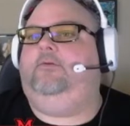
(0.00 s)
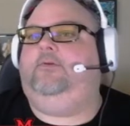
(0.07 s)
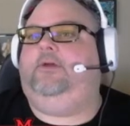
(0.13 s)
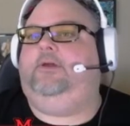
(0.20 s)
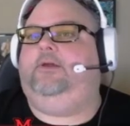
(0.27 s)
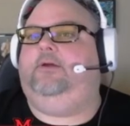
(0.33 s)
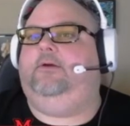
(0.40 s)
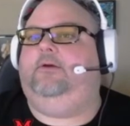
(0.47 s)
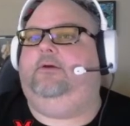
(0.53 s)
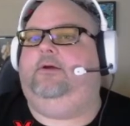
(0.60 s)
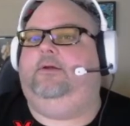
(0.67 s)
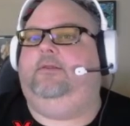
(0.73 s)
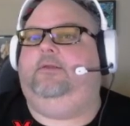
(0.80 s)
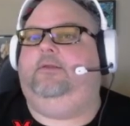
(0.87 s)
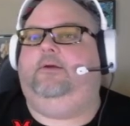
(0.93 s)
here
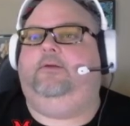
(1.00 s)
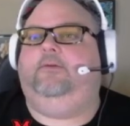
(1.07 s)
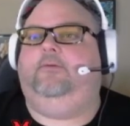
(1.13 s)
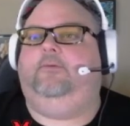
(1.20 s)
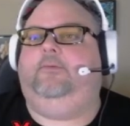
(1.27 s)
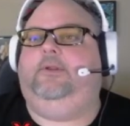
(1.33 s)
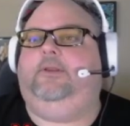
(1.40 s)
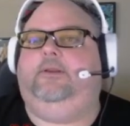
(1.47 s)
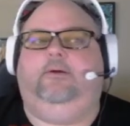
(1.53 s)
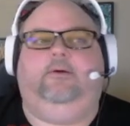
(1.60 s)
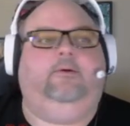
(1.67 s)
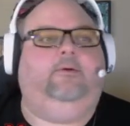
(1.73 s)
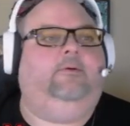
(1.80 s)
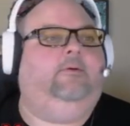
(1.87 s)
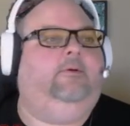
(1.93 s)
in the other
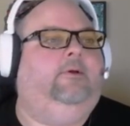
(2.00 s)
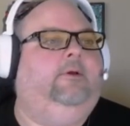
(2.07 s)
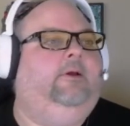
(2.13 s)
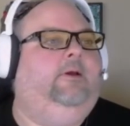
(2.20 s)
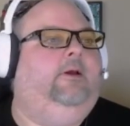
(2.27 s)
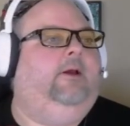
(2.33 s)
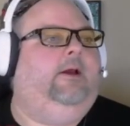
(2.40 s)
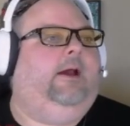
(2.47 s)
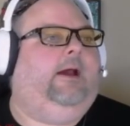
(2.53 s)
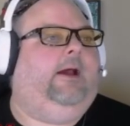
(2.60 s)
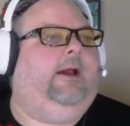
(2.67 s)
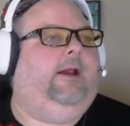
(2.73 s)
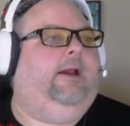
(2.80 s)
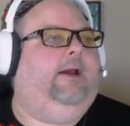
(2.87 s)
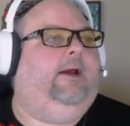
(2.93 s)
window,
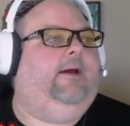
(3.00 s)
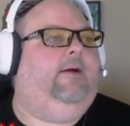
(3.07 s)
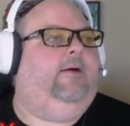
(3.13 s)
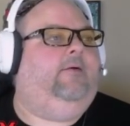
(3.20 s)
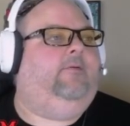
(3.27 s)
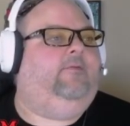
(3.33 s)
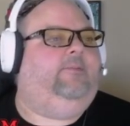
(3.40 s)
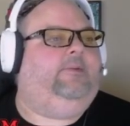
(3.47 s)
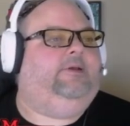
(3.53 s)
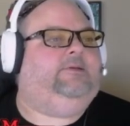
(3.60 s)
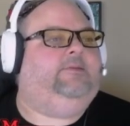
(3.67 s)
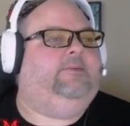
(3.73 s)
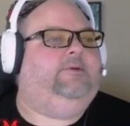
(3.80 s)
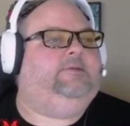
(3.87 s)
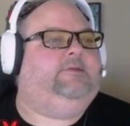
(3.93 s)
I have a piece
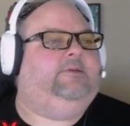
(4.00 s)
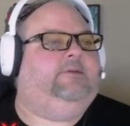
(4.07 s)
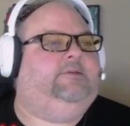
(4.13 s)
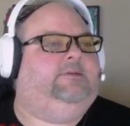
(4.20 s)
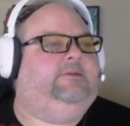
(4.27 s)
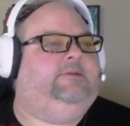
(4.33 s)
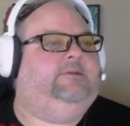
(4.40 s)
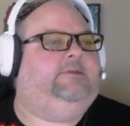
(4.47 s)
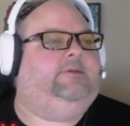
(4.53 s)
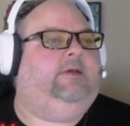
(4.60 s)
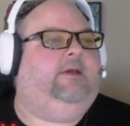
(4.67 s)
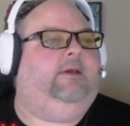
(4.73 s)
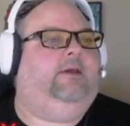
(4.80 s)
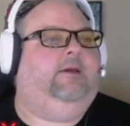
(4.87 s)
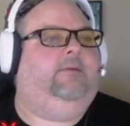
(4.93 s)
of music. This is
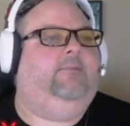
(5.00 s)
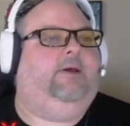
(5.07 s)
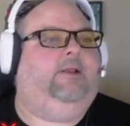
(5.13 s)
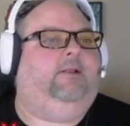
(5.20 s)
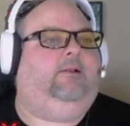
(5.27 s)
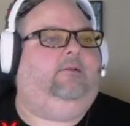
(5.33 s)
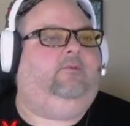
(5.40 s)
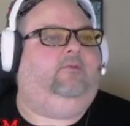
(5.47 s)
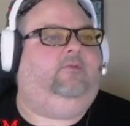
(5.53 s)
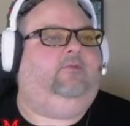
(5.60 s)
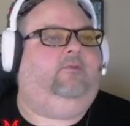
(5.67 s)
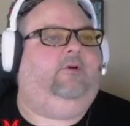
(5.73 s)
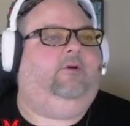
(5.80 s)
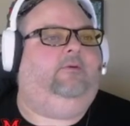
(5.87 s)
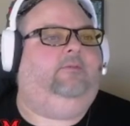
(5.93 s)
KK Metal
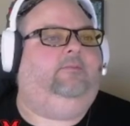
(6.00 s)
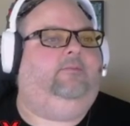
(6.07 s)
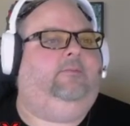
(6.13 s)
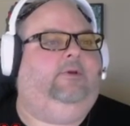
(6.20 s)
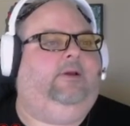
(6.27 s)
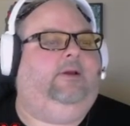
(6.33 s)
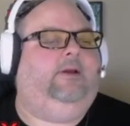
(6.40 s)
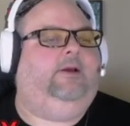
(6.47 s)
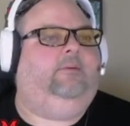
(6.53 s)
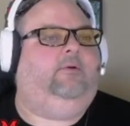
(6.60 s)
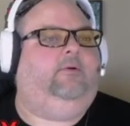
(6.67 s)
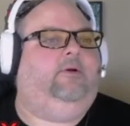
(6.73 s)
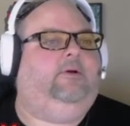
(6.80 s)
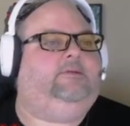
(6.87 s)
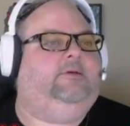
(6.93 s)
from Animal
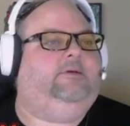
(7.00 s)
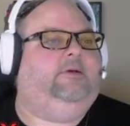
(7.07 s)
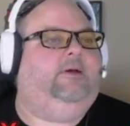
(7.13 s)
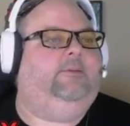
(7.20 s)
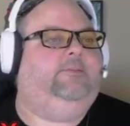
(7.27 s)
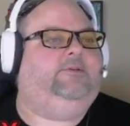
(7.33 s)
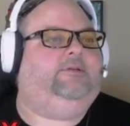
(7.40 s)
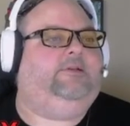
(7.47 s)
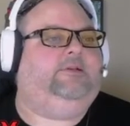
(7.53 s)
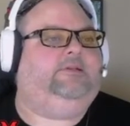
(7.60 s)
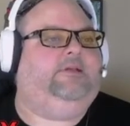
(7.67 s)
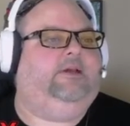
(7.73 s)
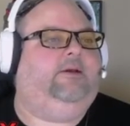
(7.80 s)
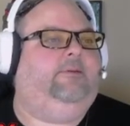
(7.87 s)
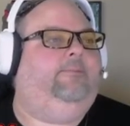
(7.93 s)
Crossing. I'm just going to
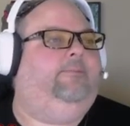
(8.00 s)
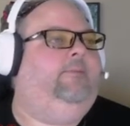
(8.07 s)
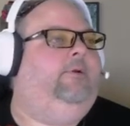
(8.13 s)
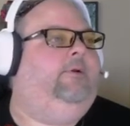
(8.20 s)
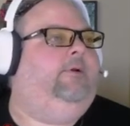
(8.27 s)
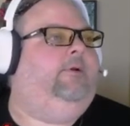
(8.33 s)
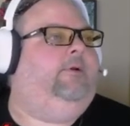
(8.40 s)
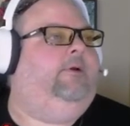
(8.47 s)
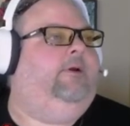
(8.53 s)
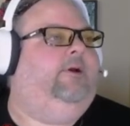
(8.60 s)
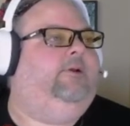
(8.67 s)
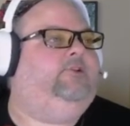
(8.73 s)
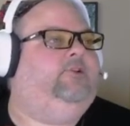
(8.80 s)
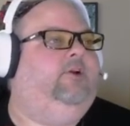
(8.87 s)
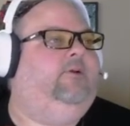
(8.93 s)
take a
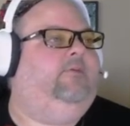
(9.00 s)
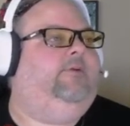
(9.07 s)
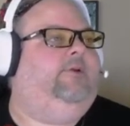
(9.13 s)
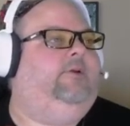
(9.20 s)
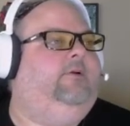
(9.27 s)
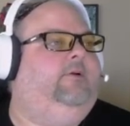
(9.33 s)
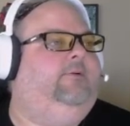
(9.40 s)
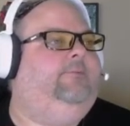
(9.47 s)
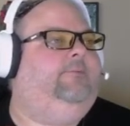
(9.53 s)
chunk of it here.